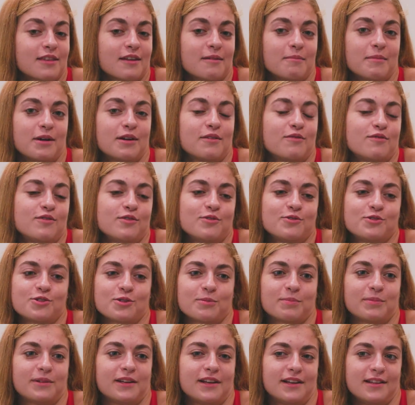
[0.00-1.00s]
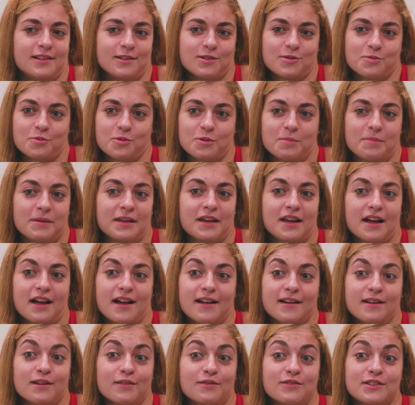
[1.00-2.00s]
that my future plans would be
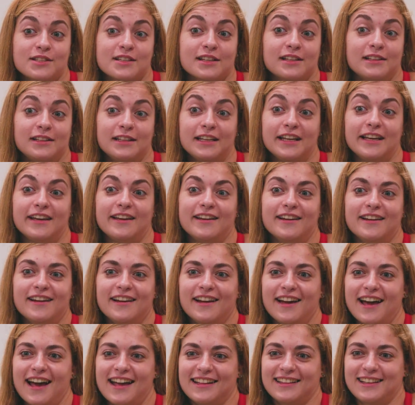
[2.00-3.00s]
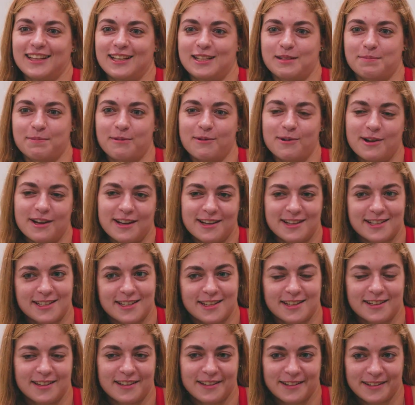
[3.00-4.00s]
kind of silly at this point.
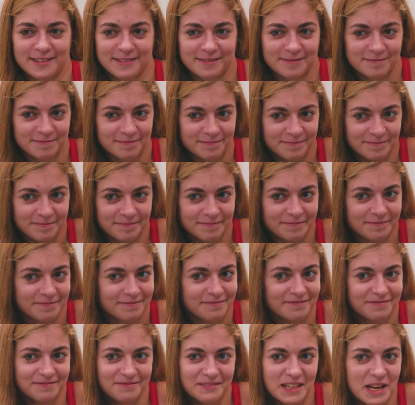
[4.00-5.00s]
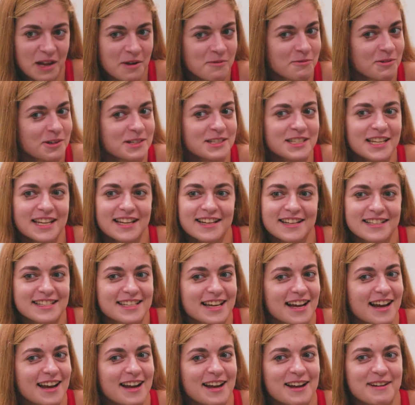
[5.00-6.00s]
One day at a
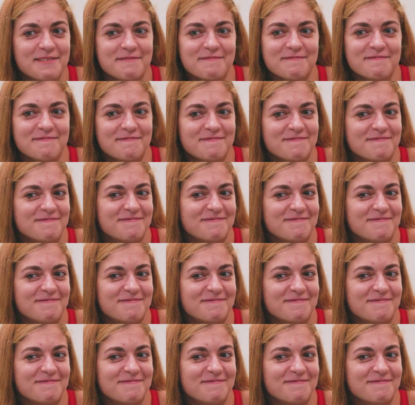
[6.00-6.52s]
time.